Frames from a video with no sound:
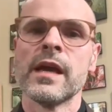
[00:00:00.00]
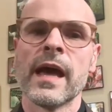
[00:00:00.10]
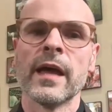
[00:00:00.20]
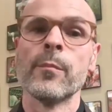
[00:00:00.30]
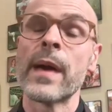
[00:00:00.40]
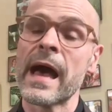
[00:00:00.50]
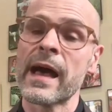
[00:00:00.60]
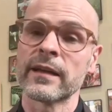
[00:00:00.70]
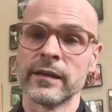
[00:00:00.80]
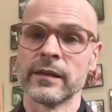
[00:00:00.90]
and
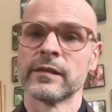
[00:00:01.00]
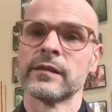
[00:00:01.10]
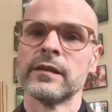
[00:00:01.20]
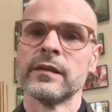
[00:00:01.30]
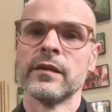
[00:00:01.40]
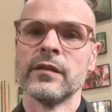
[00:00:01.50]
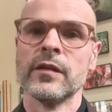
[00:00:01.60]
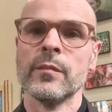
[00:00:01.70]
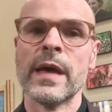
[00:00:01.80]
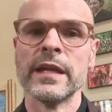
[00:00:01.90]
packing
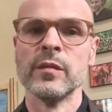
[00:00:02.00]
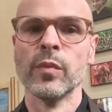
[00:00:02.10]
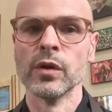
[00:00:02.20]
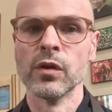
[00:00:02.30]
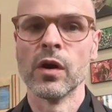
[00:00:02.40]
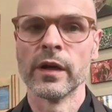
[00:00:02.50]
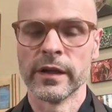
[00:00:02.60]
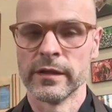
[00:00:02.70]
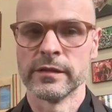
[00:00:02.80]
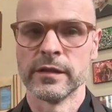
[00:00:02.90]
the many
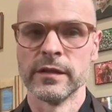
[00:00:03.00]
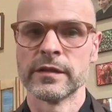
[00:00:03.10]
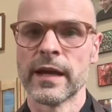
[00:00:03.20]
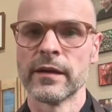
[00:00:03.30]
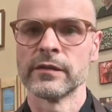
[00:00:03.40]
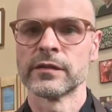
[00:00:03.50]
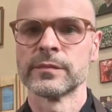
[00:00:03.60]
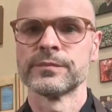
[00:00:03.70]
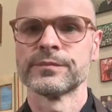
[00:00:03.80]
belongings in this house.